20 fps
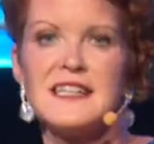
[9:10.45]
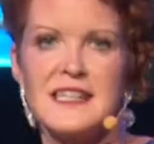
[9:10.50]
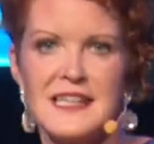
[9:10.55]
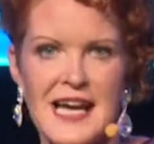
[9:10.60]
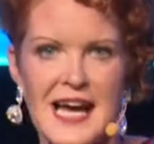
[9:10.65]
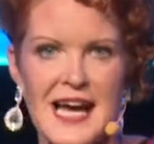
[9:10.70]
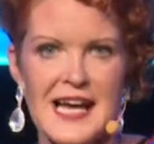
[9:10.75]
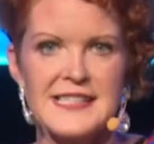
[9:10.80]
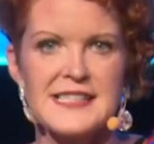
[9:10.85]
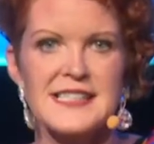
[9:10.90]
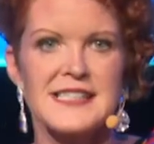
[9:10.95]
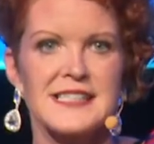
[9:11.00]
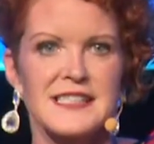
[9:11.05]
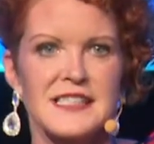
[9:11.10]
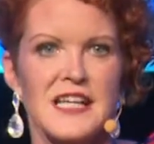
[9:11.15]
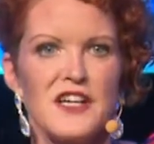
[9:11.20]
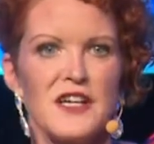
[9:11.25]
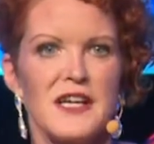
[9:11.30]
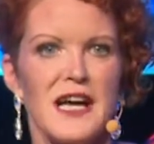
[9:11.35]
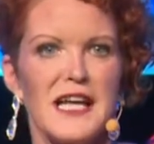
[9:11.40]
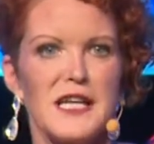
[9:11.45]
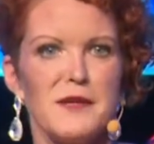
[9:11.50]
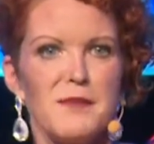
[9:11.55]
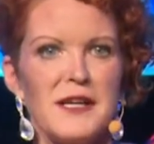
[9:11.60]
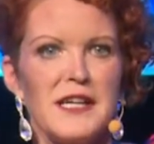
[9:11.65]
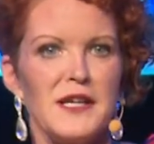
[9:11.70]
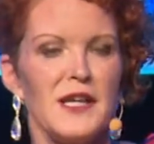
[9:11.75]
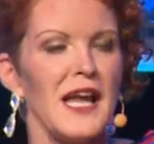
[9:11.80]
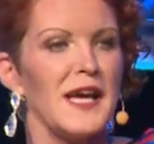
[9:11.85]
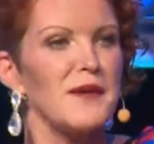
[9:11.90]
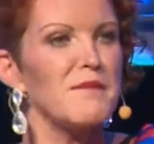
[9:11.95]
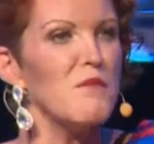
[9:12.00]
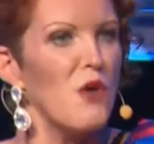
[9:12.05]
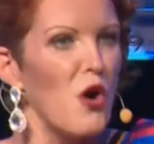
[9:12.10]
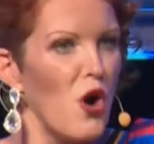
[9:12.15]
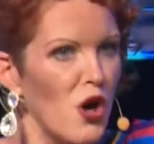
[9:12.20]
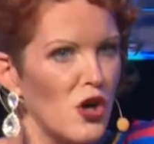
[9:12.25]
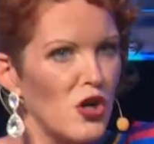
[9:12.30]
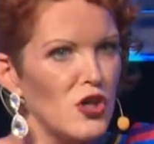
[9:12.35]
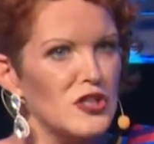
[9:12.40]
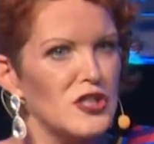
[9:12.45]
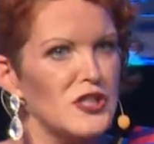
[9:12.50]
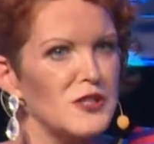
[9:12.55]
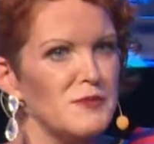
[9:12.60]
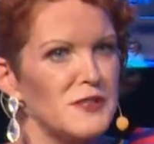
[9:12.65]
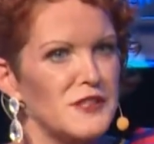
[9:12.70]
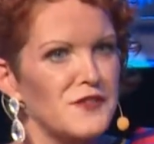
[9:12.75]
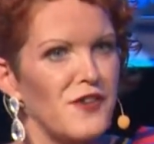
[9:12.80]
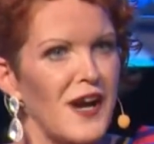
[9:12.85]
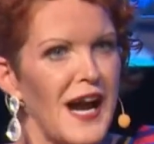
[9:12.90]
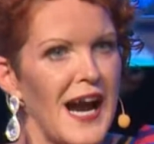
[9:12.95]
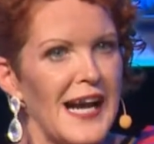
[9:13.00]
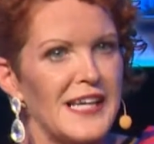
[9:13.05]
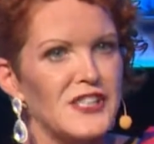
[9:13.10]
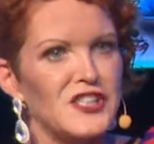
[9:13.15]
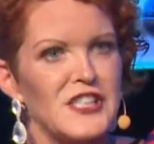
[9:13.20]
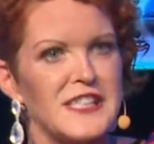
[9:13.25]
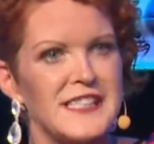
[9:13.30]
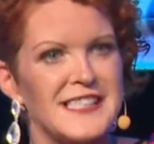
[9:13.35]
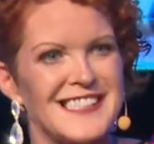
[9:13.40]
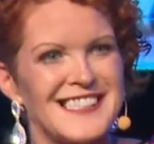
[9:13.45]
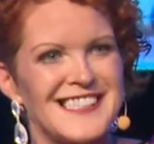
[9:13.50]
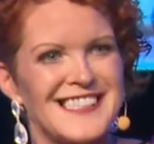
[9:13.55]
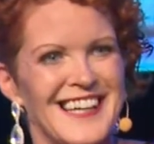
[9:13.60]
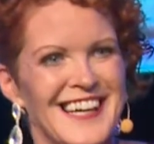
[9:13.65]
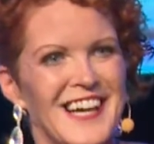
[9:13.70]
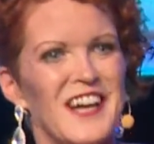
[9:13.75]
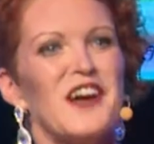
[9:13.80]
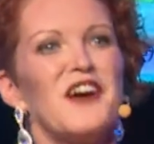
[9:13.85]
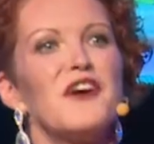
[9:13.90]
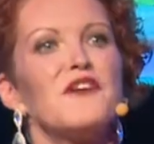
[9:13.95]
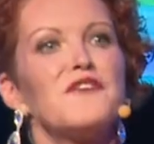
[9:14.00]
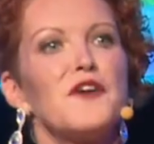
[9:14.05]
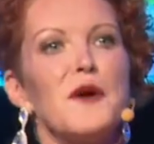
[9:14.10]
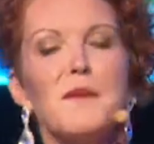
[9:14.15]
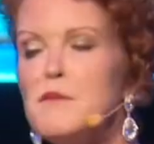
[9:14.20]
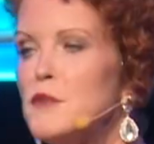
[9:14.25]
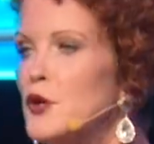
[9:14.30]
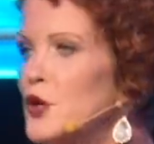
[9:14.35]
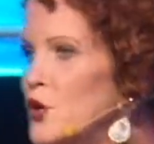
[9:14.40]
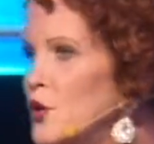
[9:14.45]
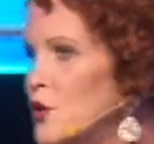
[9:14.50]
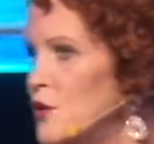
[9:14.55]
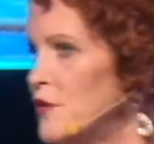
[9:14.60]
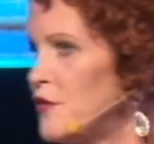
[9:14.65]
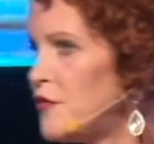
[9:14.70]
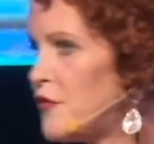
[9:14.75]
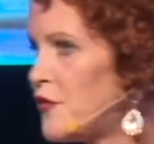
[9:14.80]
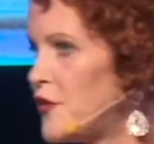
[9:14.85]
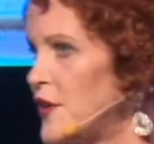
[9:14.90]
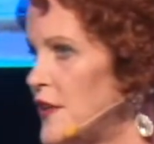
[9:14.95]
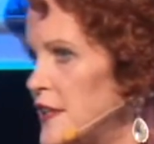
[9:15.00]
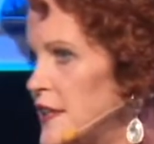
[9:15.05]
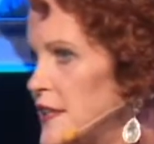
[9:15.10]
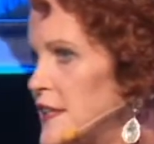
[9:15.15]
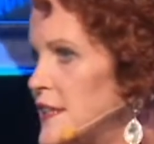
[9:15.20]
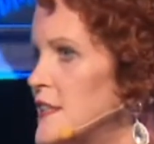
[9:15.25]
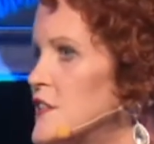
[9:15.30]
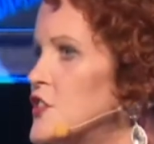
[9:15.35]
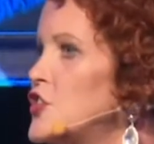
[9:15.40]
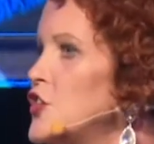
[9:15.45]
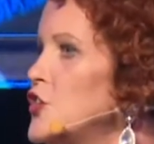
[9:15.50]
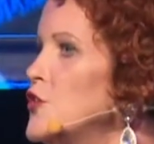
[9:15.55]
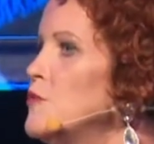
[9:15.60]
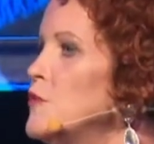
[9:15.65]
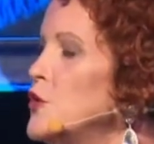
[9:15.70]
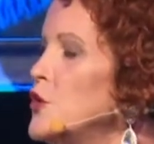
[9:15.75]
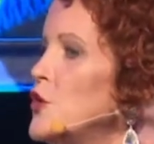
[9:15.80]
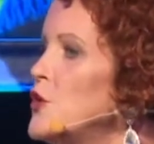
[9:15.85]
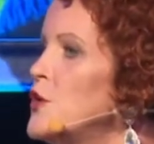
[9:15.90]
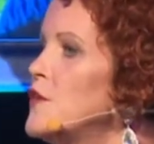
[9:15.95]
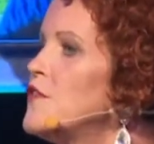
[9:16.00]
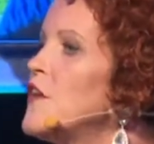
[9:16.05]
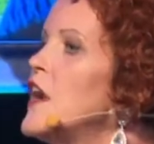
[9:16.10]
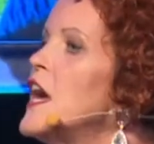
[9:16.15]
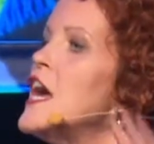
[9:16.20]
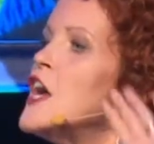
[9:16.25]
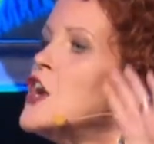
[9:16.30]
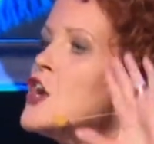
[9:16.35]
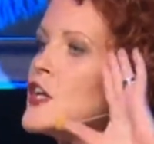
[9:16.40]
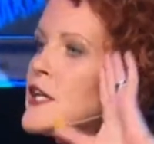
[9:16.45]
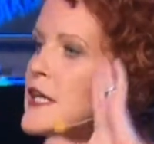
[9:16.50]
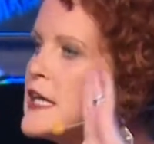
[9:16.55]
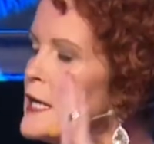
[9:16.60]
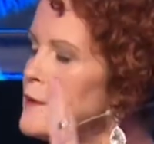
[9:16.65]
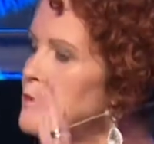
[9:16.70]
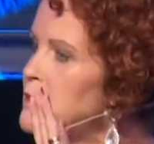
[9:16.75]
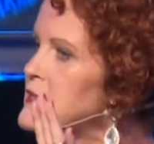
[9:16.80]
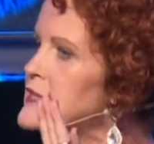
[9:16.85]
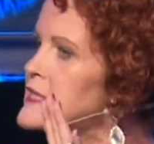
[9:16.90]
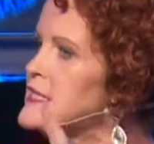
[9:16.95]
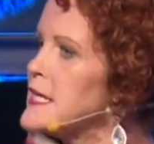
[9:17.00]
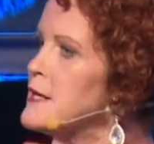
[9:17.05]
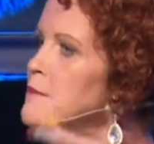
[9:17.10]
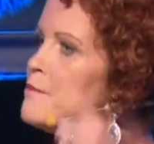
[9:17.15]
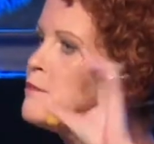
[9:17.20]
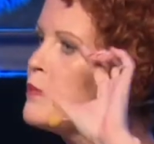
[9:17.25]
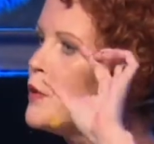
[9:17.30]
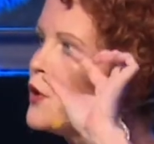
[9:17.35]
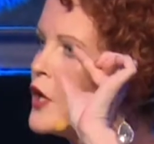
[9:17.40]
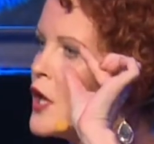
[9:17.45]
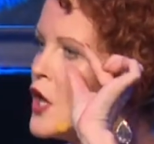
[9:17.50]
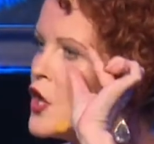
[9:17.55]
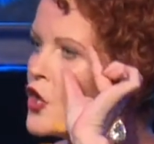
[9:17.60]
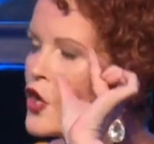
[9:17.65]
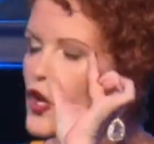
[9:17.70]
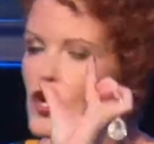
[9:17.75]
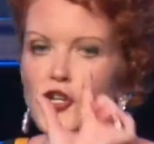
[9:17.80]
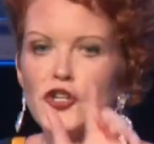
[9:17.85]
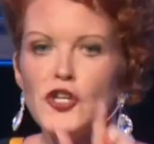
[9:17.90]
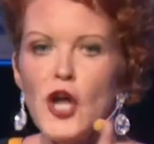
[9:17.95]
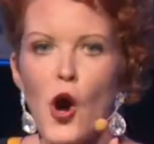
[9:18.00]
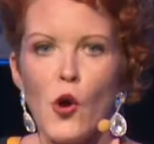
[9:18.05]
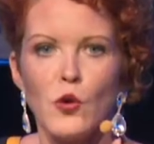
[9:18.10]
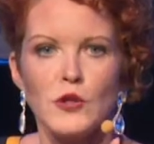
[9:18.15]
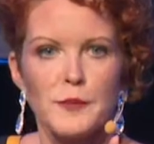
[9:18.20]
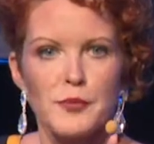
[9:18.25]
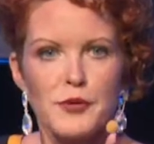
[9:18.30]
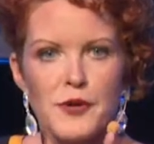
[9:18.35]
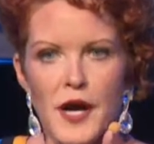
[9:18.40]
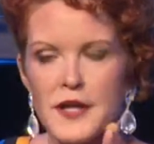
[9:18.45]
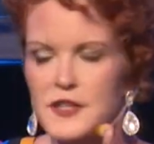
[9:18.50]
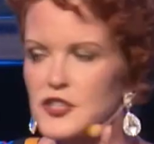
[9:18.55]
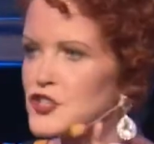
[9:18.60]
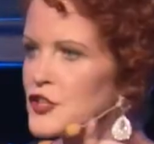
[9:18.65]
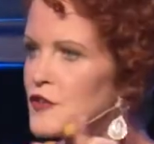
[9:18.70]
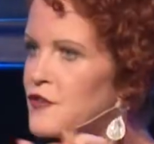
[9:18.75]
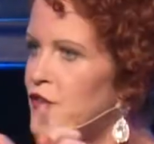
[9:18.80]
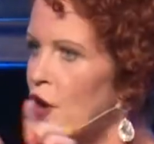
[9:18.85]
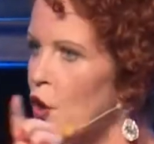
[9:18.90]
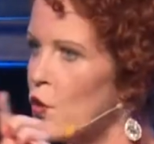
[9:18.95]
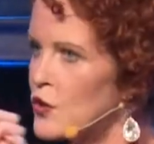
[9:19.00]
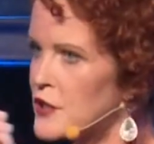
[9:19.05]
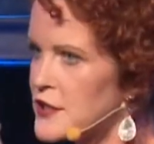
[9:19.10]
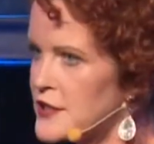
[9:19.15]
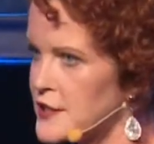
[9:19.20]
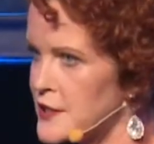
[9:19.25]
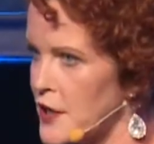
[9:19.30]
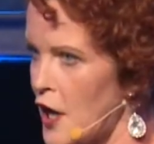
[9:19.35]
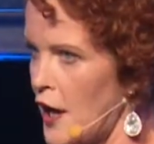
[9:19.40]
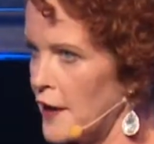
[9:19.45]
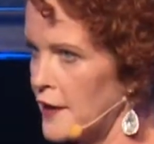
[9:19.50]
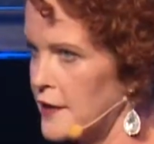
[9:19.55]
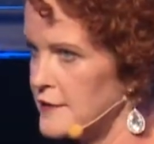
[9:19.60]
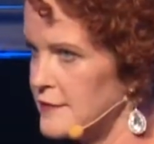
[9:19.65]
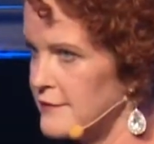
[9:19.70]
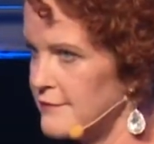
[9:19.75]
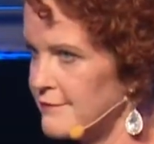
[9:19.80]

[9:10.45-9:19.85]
Yes? Anybody like more customers for RGs? Yes. For Move? 2 Move? Keep it simple. Know the product you're focusing on.